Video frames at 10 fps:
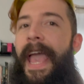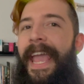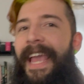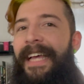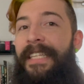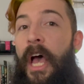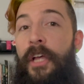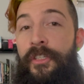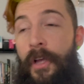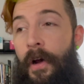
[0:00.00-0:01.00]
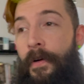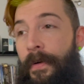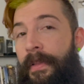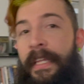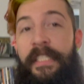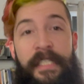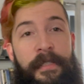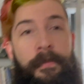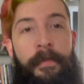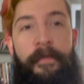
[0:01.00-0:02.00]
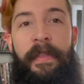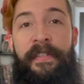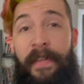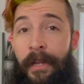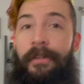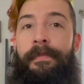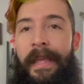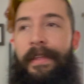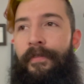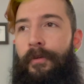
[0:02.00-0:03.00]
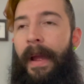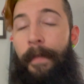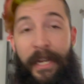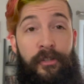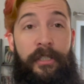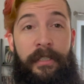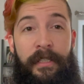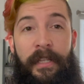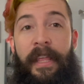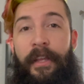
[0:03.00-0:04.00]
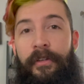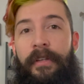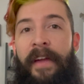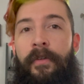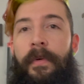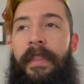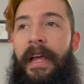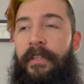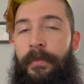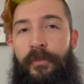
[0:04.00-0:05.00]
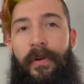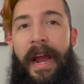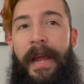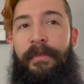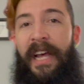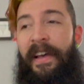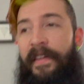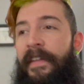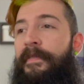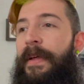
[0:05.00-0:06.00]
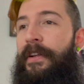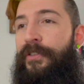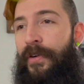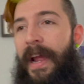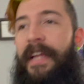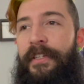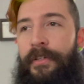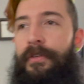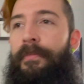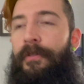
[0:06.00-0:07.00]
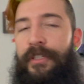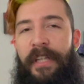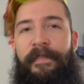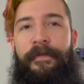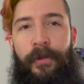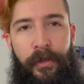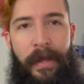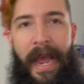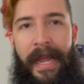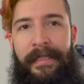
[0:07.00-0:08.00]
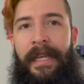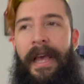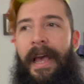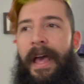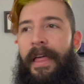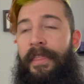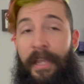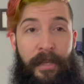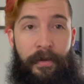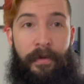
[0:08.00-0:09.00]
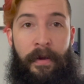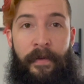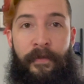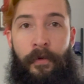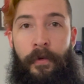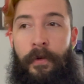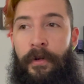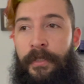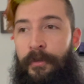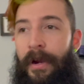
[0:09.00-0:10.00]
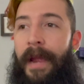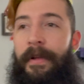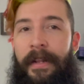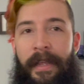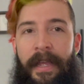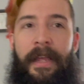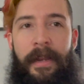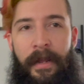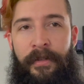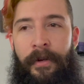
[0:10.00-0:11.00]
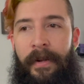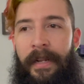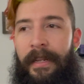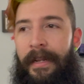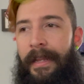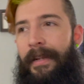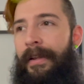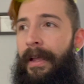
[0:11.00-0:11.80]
Hey guys, so this is this video is mainly for my patrons. Thank you everyone that subscribes. I have been trying to do more stuff for you guys. Thank you for subscribing and donating and